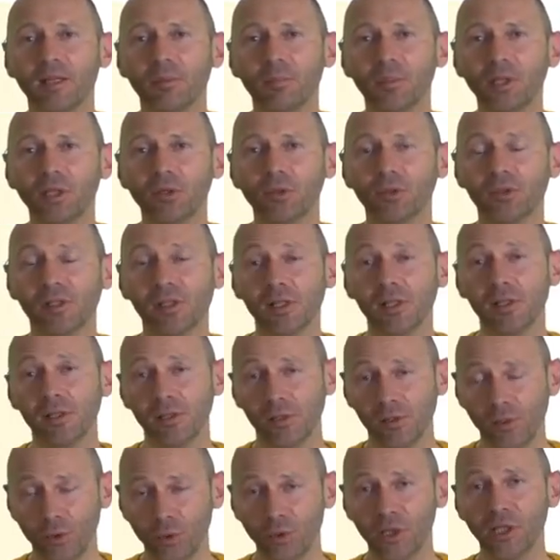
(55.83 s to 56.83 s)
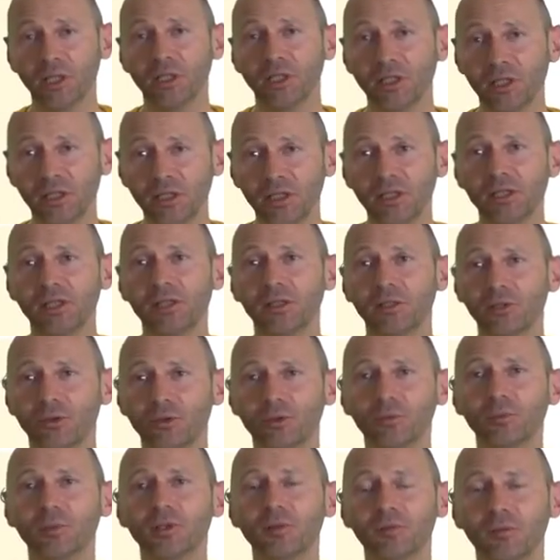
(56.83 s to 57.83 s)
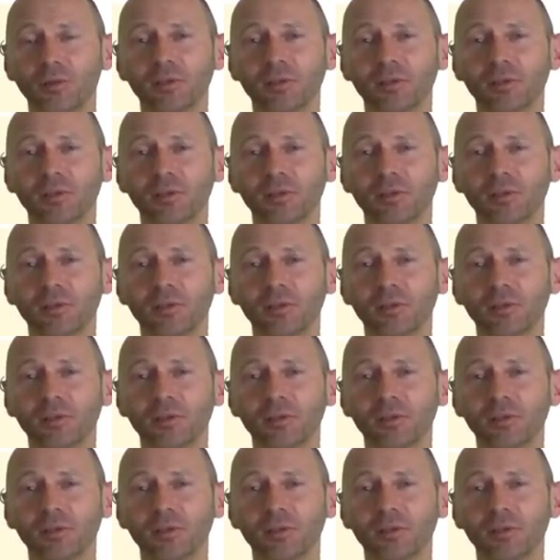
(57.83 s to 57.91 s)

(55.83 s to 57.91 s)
because it's going indeed to be